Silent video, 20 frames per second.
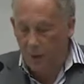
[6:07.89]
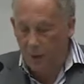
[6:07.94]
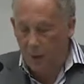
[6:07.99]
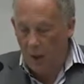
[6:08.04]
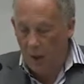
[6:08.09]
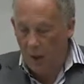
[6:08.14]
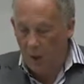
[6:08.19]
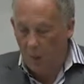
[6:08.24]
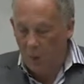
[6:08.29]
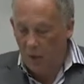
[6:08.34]

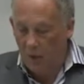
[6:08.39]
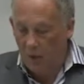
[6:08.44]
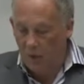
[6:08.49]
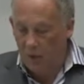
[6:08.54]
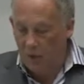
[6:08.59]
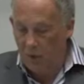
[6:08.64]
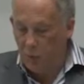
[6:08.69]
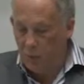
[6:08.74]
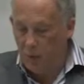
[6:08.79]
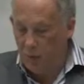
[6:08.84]

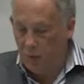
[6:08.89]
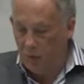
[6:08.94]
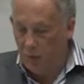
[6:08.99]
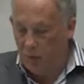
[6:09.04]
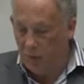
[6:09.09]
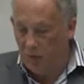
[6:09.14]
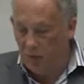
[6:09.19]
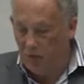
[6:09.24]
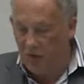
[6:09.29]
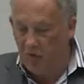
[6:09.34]
whilst we're
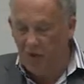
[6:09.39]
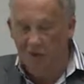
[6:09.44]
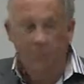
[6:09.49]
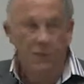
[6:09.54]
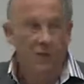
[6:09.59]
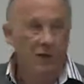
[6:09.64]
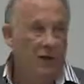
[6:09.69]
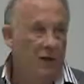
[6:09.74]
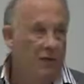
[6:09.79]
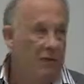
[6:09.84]
on the
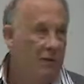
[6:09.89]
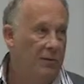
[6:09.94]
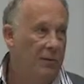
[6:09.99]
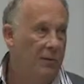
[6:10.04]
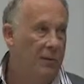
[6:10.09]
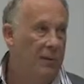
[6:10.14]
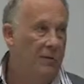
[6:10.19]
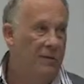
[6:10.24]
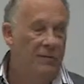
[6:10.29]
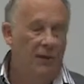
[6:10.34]
subject of the
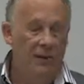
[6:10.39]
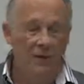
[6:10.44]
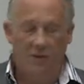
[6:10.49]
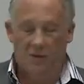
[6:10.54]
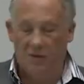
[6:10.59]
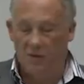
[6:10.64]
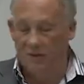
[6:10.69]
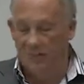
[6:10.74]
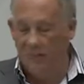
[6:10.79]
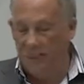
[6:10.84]

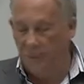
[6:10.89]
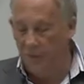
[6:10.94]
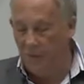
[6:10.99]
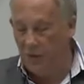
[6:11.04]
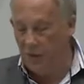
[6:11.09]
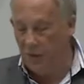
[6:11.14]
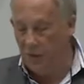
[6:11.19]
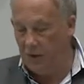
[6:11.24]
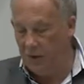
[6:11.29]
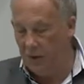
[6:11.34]
defence of
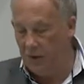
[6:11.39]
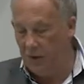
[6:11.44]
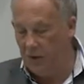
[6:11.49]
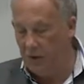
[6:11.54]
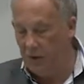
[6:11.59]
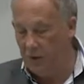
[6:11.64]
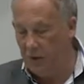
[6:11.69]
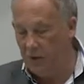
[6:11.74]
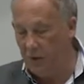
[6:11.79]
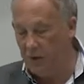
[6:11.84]

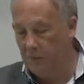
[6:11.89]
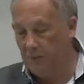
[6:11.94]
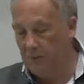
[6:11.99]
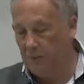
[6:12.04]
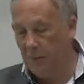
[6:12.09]
theses.